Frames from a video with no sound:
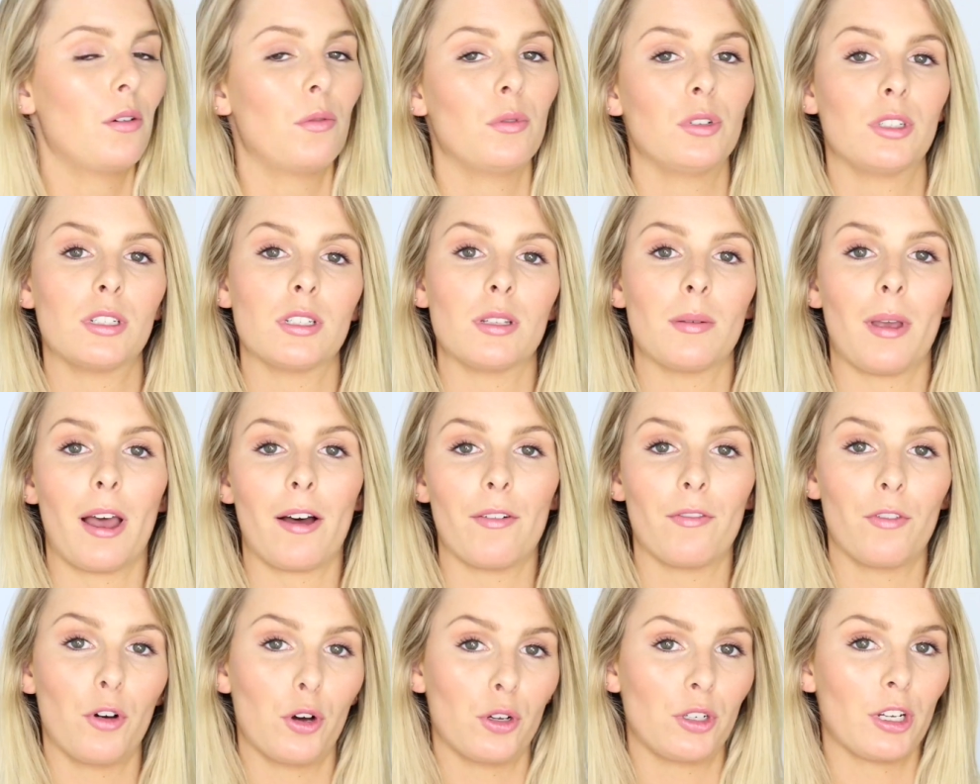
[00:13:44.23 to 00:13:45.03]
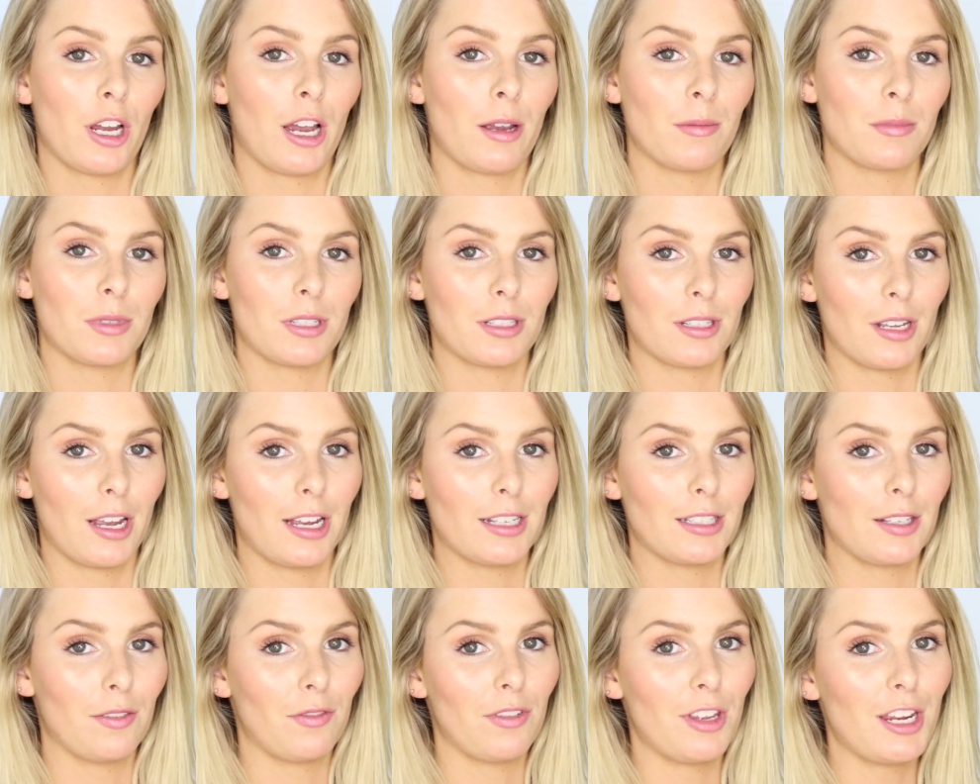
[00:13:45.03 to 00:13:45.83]
which is about 4 times the
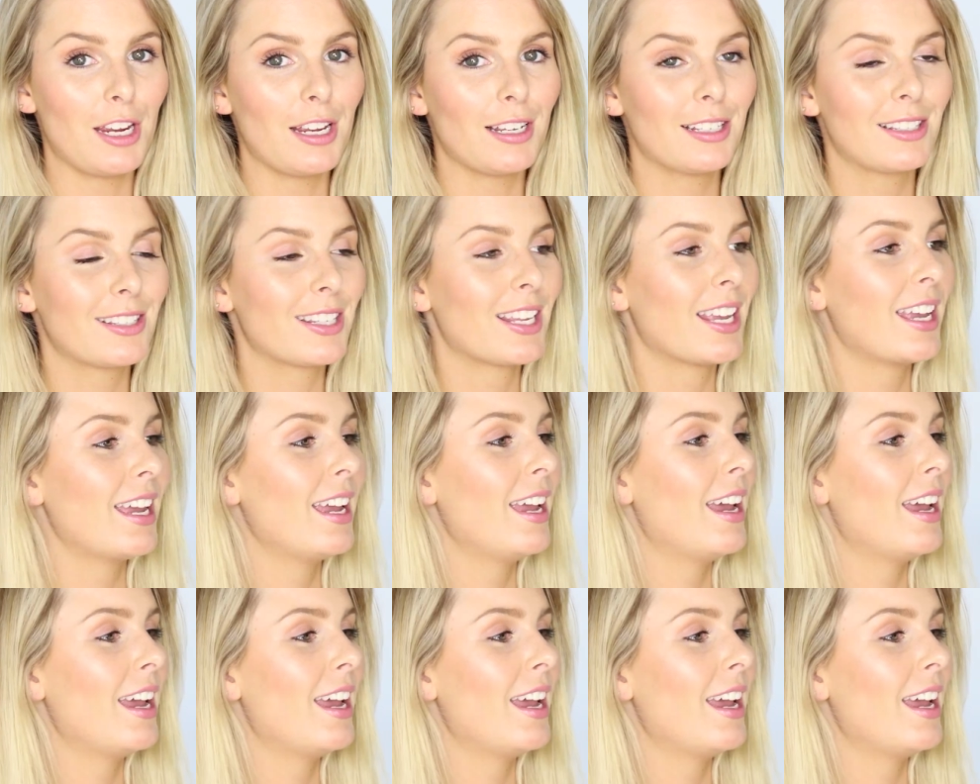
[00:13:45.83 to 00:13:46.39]
size of this.